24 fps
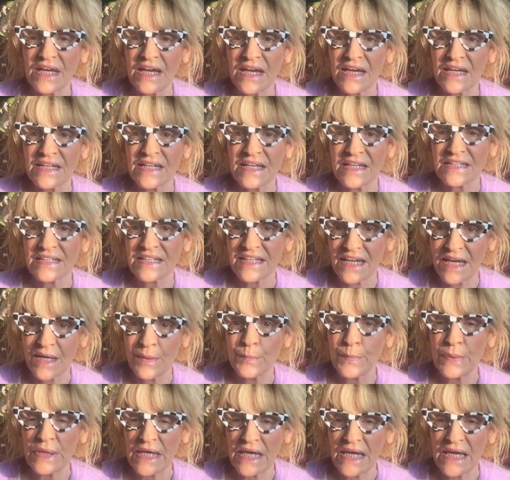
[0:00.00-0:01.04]
that
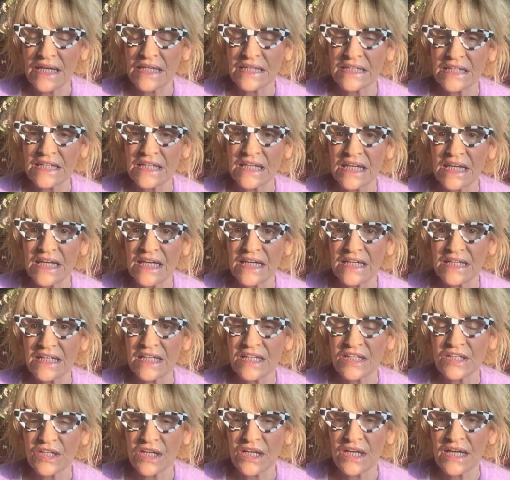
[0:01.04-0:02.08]
can be
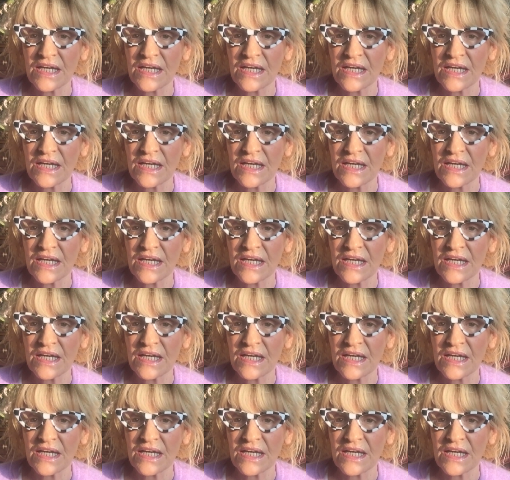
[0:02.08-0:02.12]
educated,